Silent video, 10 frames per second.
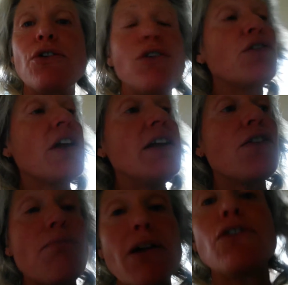could just eat
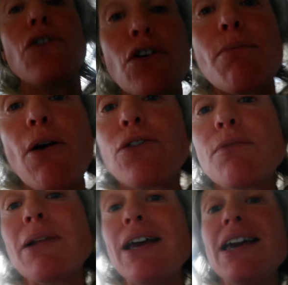as much as you could
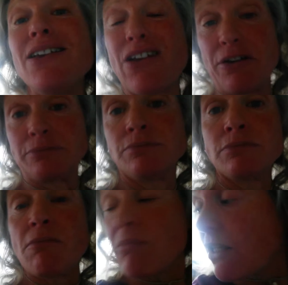possibly eat.
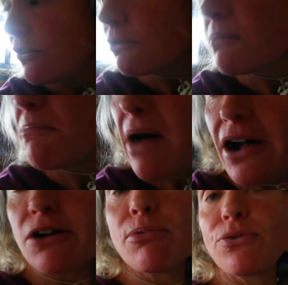The
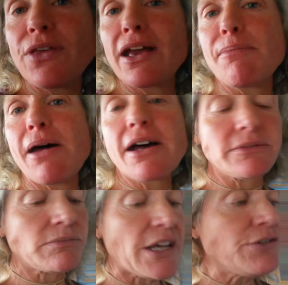remarkable thing about
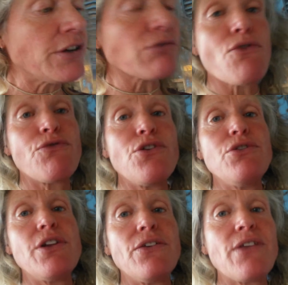eating raw
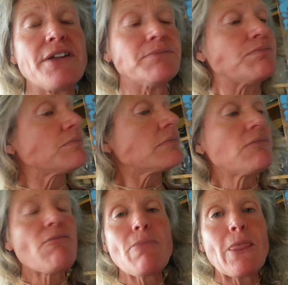food is that
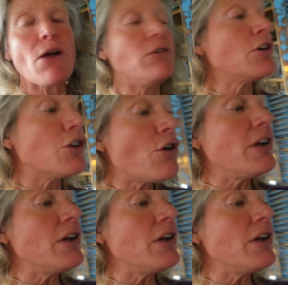you can